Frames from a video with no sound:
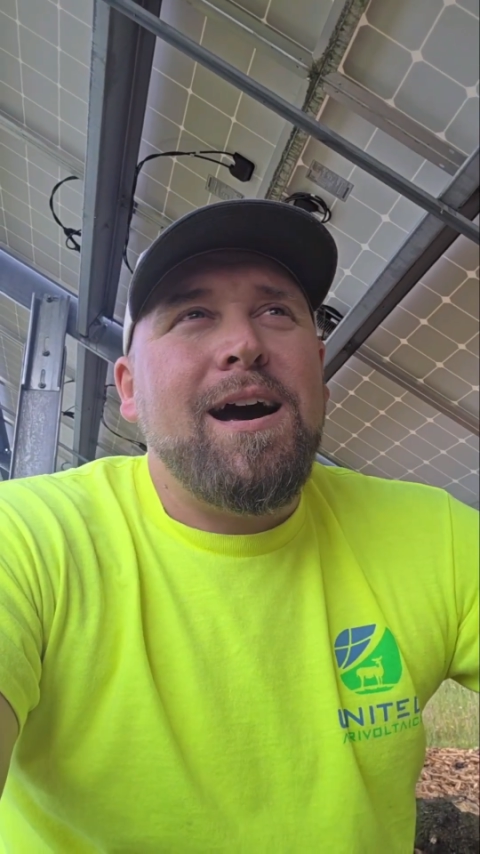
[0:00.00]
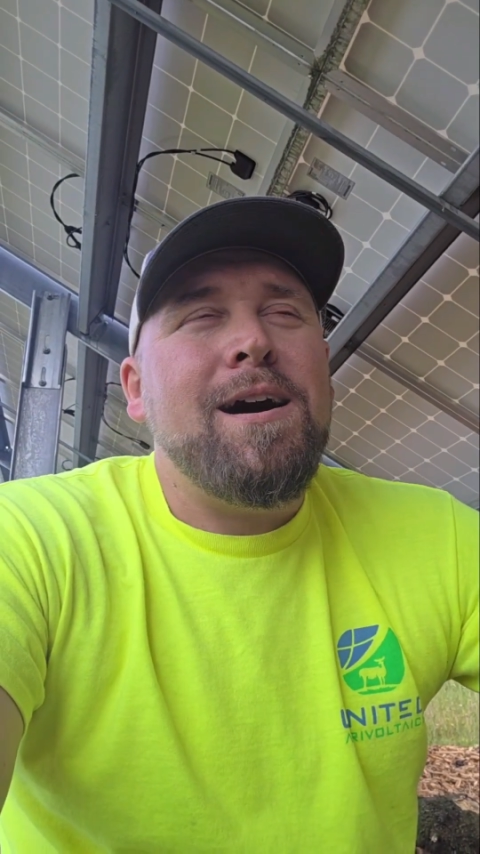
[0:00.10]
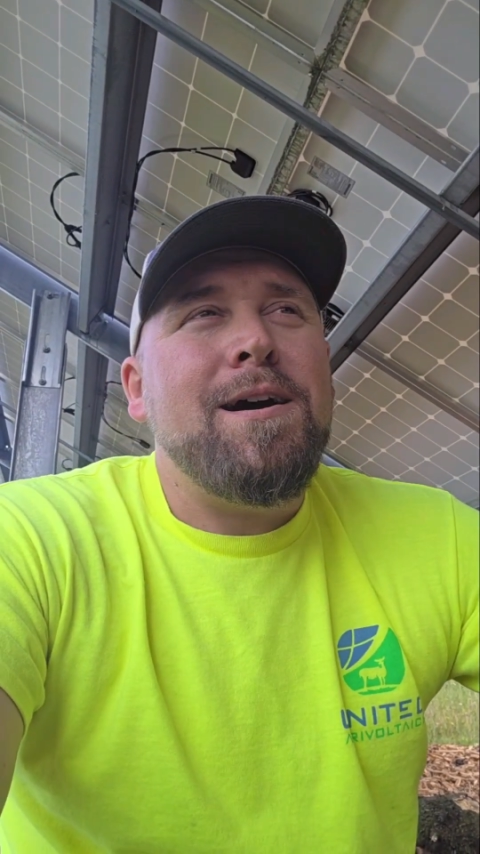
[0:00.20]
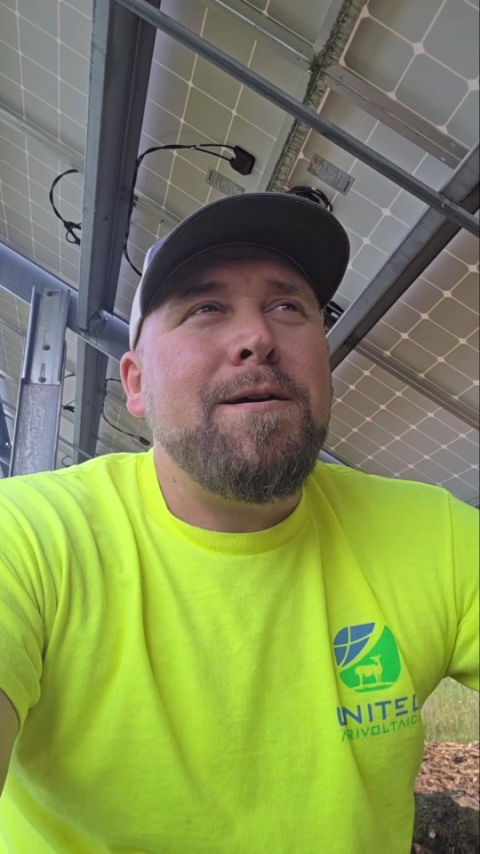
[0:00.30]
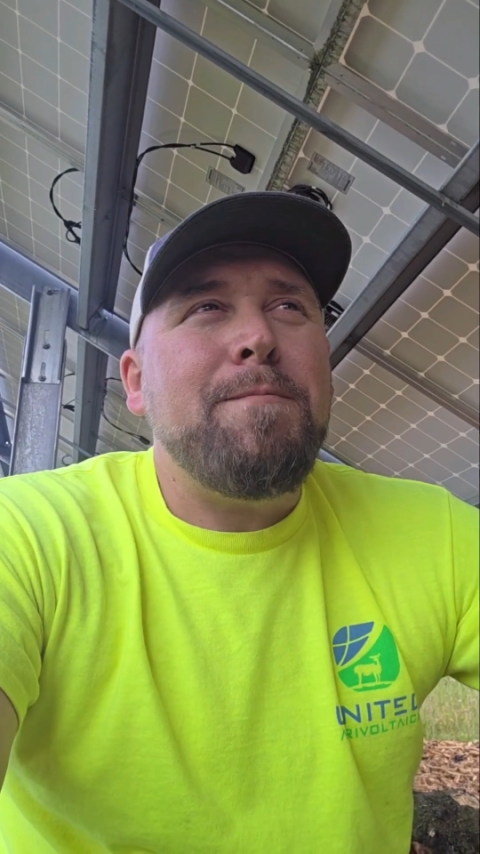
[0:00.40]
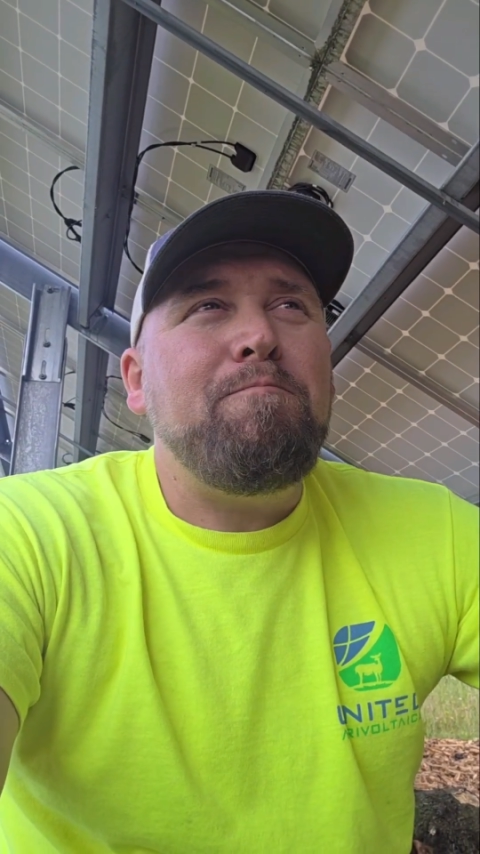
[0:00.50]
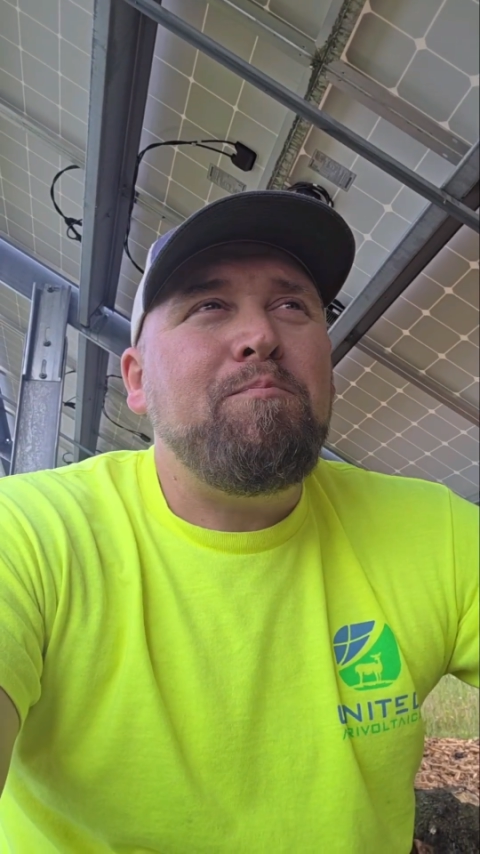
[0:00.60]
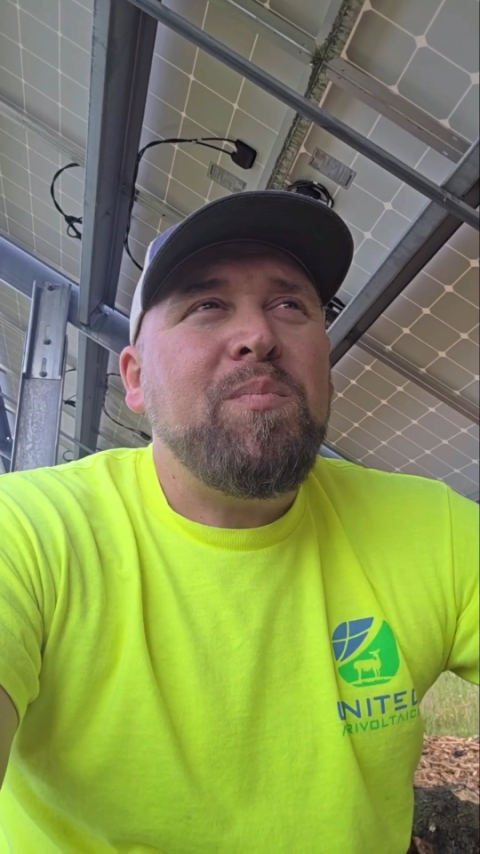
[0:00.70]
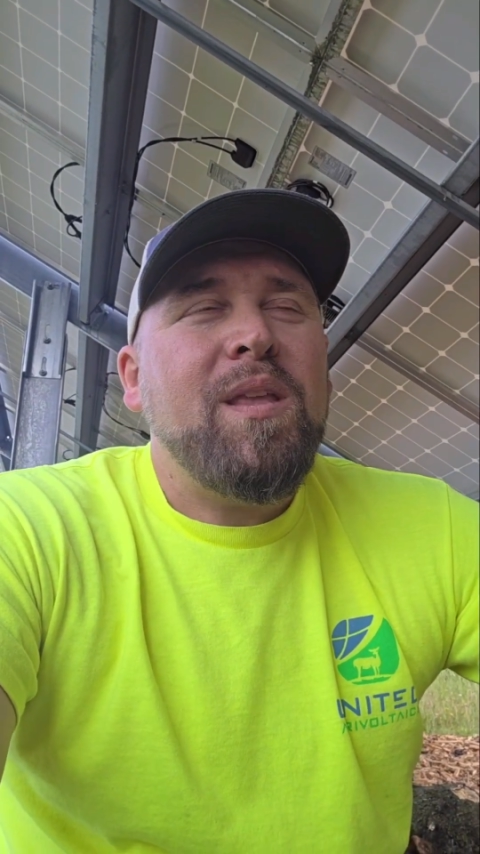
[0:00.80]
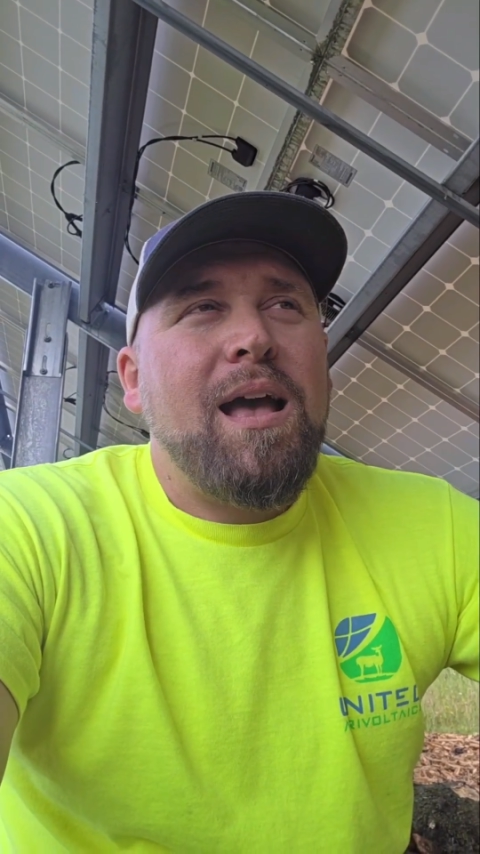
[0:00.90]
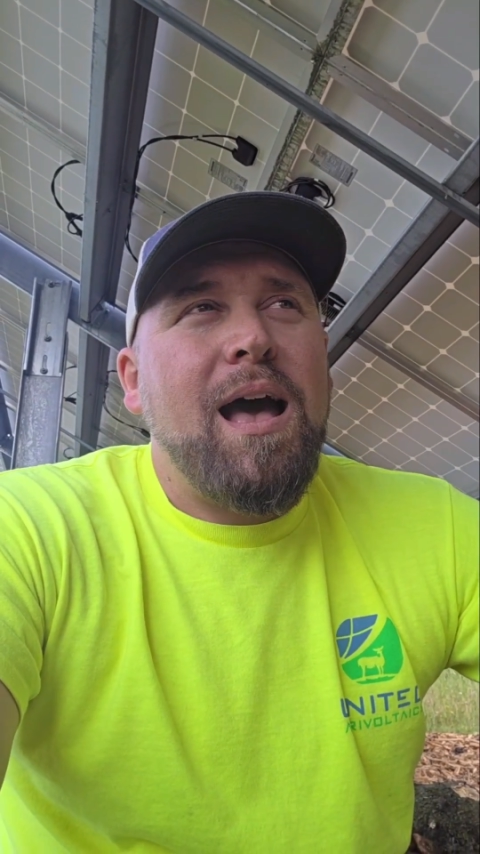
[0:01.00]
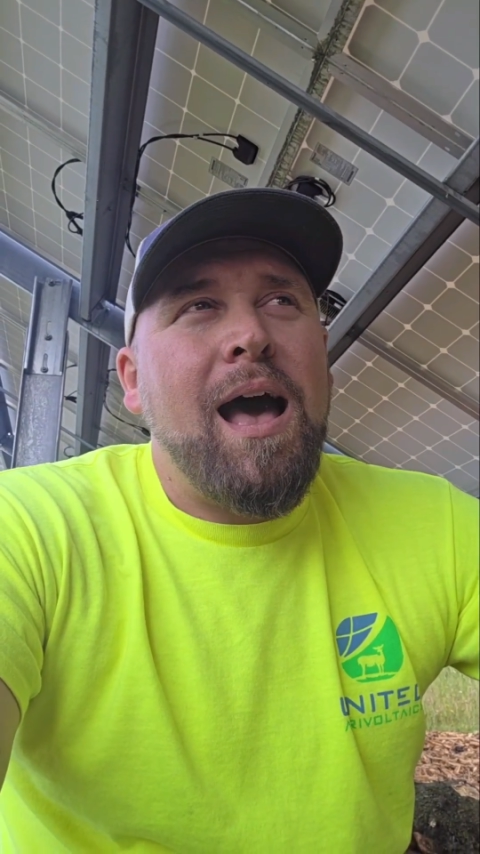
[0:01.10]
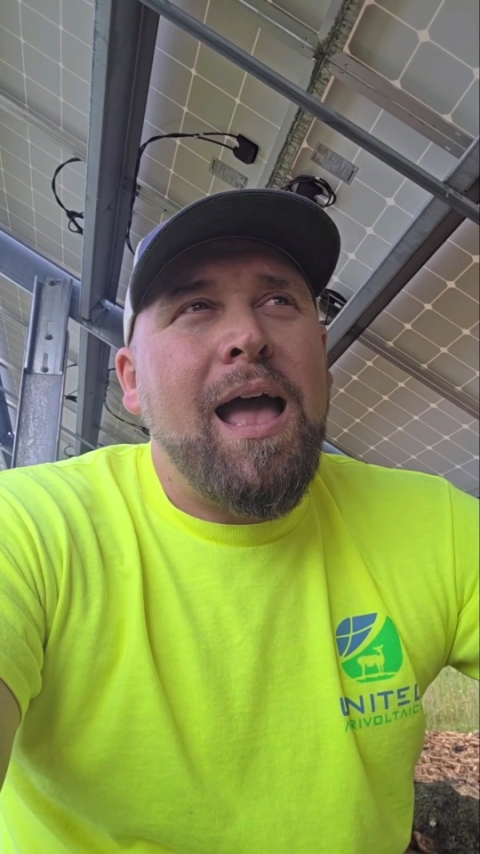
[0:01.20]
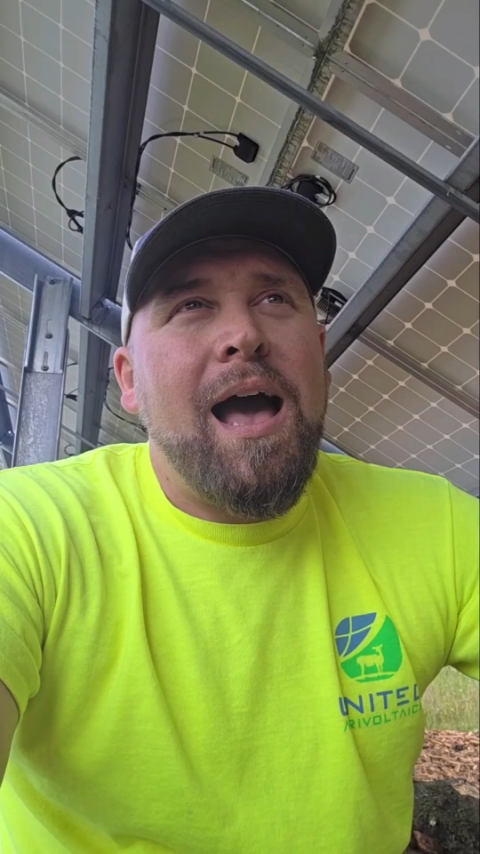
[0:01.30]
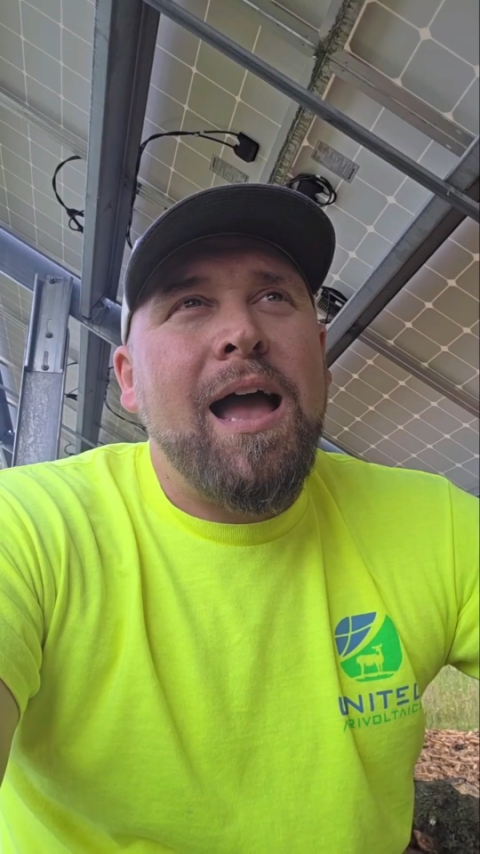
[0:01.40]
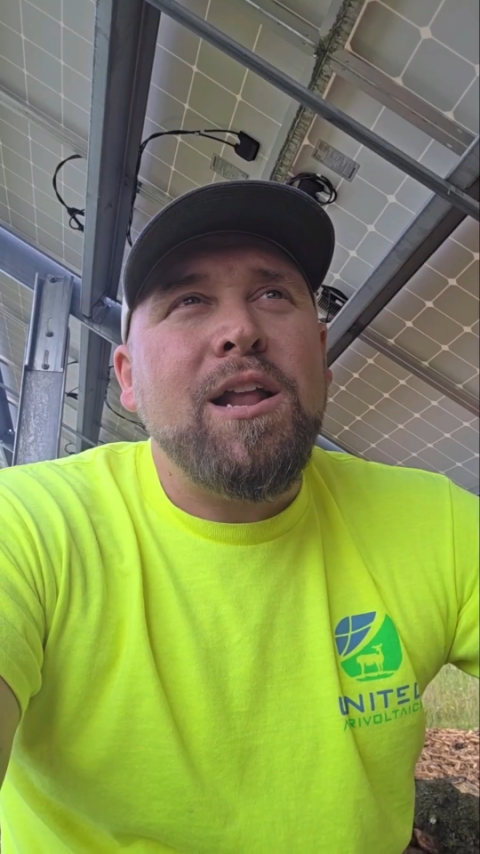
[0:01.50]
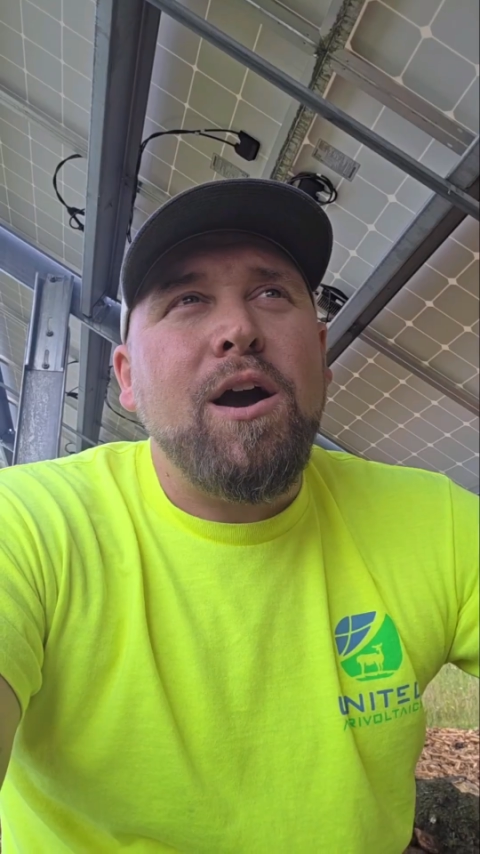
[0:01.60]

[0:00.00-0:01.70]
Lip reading: I